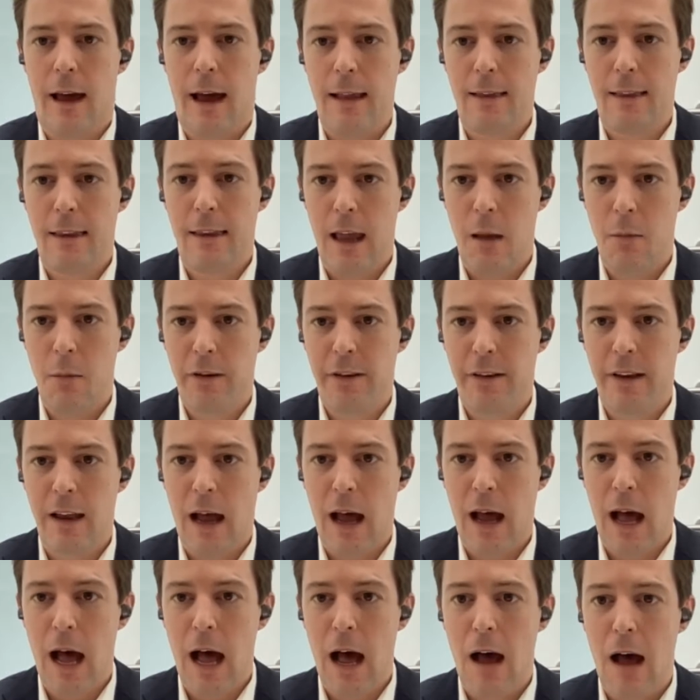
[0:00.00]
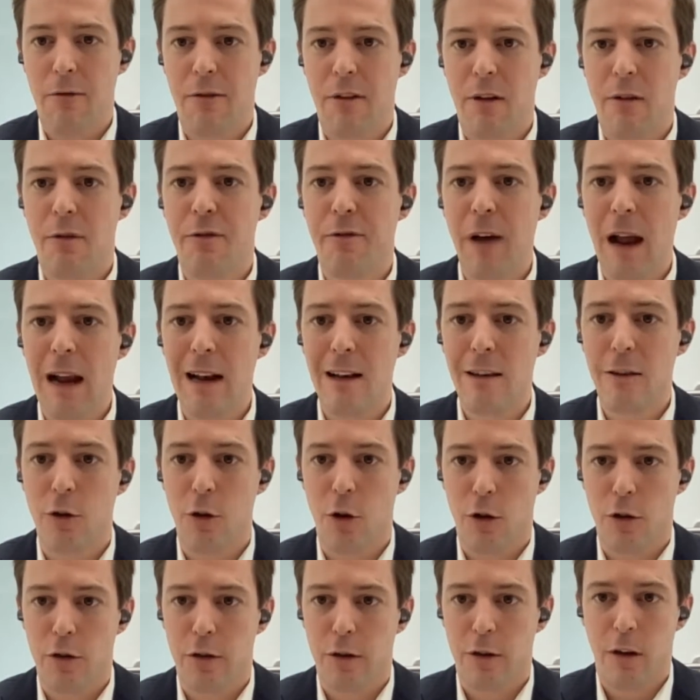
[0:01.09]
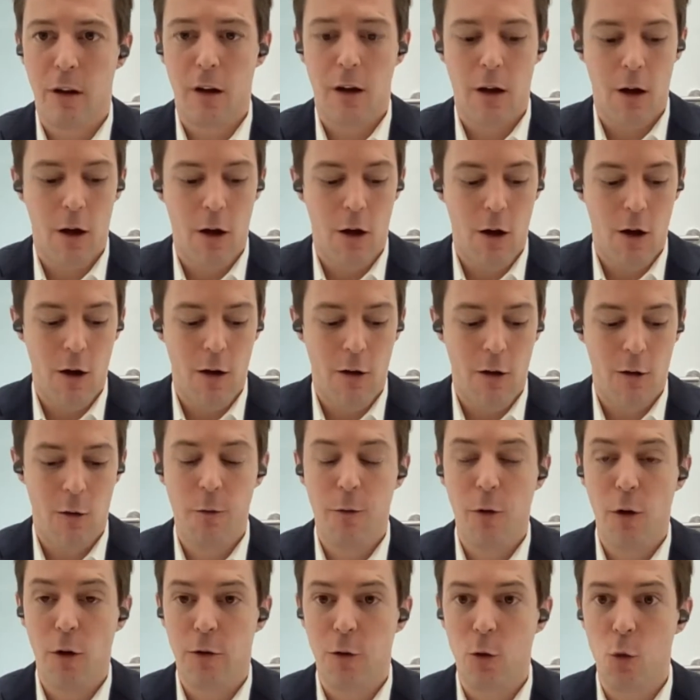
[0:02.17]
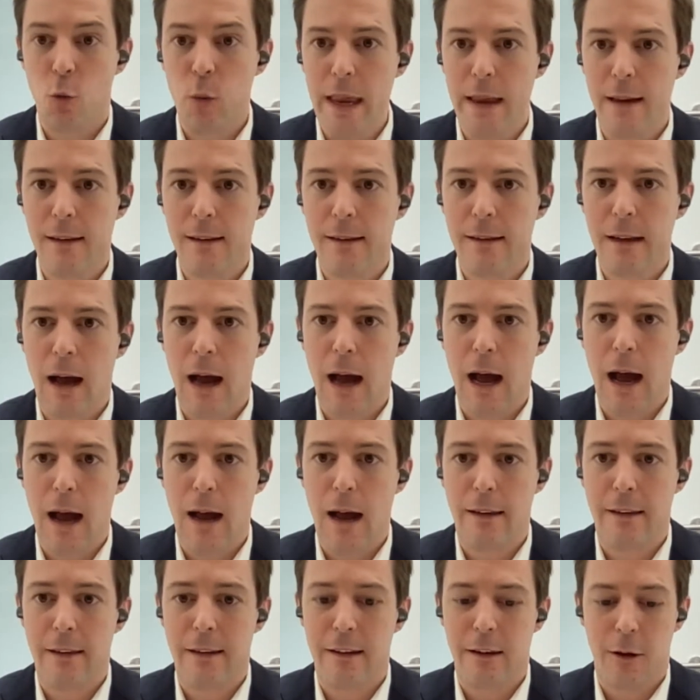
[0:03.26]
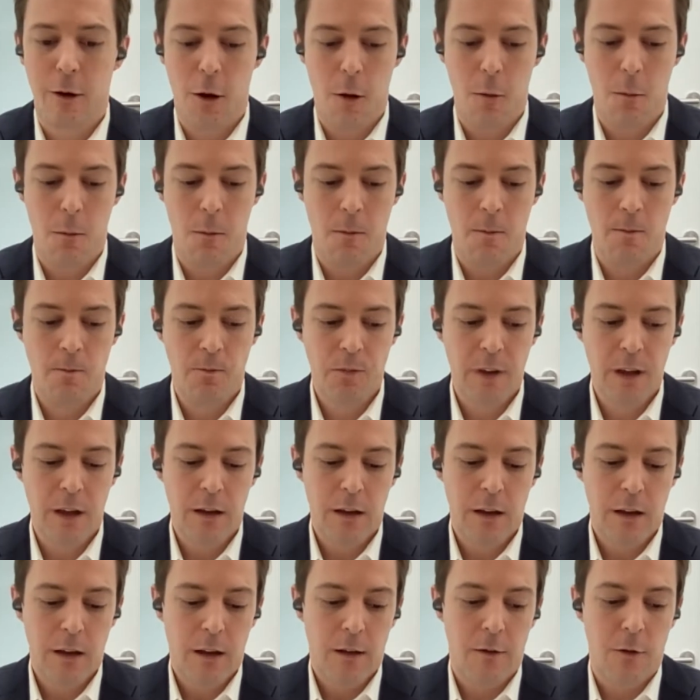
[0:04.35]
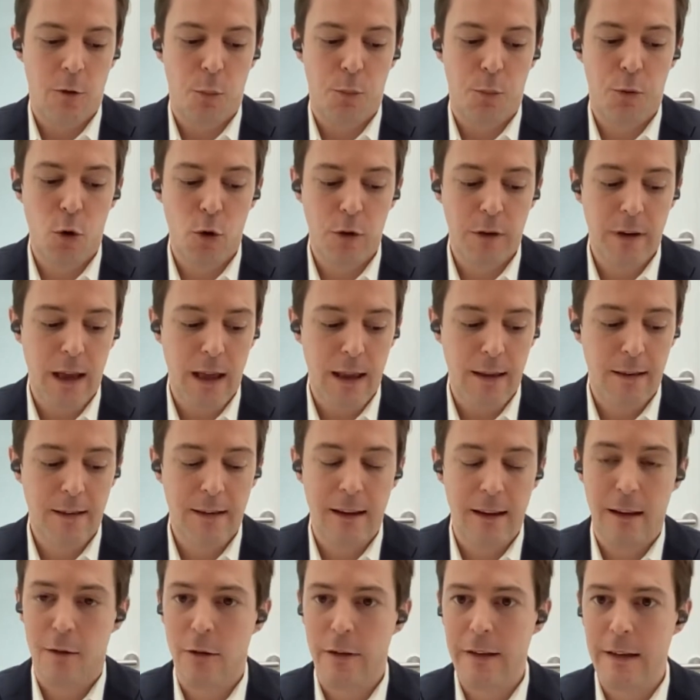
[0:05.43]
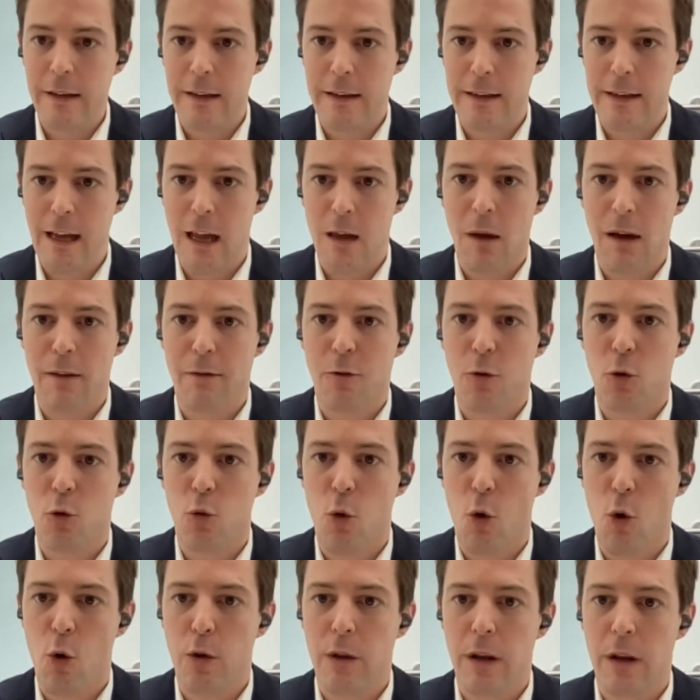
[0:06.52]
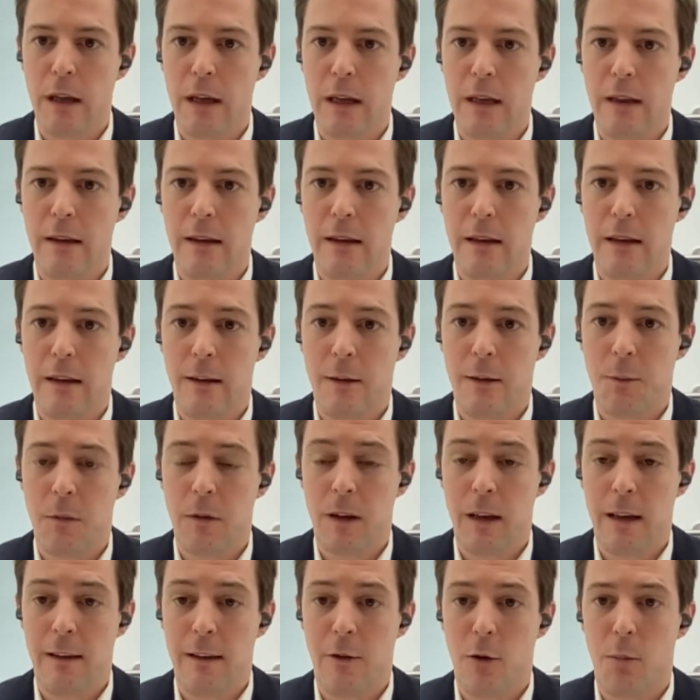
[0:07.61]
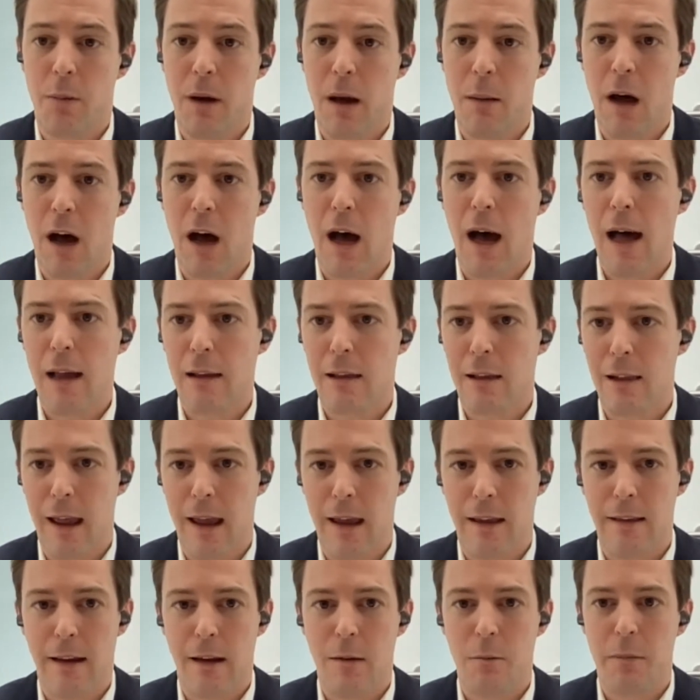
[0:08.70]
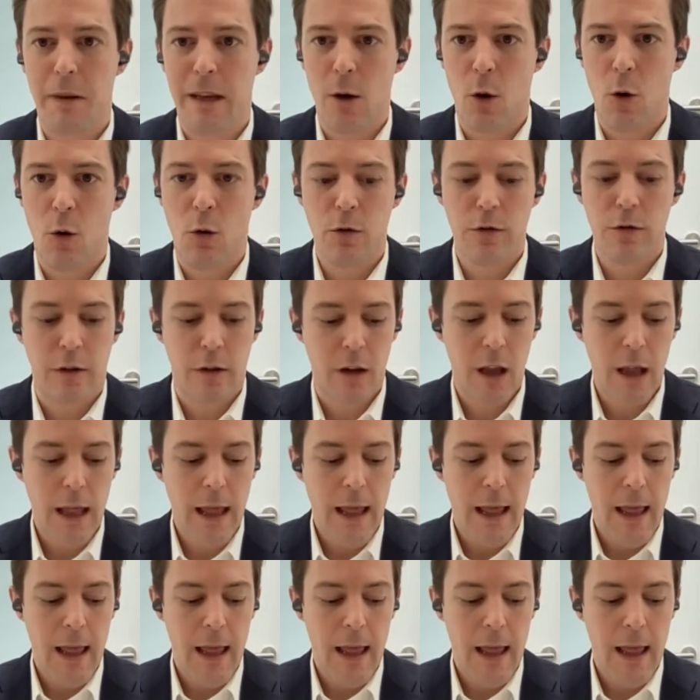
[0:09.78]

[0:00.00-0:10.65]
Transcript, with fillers: attempts have faltered uh, over the weeks as um, the protest and the CDM have grown in, in, in the Bama heartland and beyond,